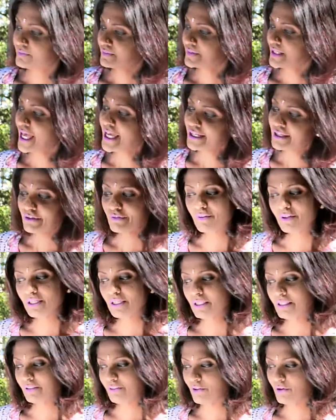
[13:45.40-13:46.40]
I love the
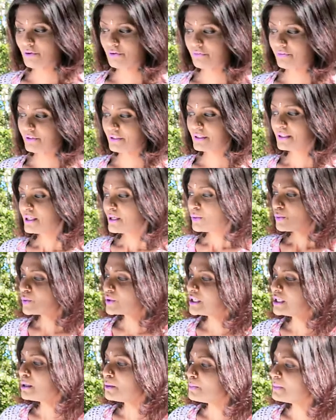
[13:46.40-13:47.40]
healing the earth.
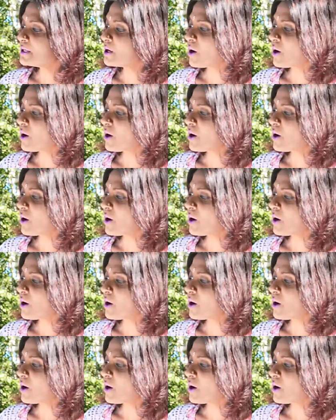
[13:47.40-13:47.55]
Wouldn't it be